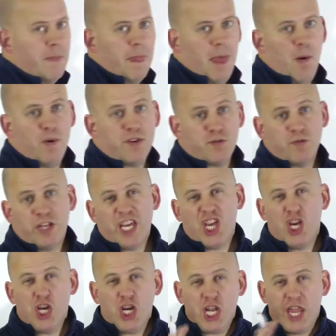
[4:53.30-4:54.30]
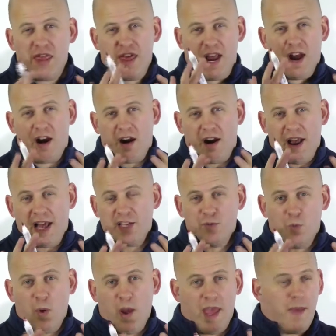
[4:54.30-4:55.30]
I wasn't really good there,
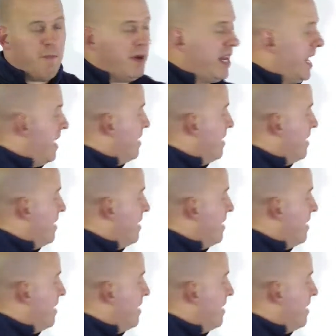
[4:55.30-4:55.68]
but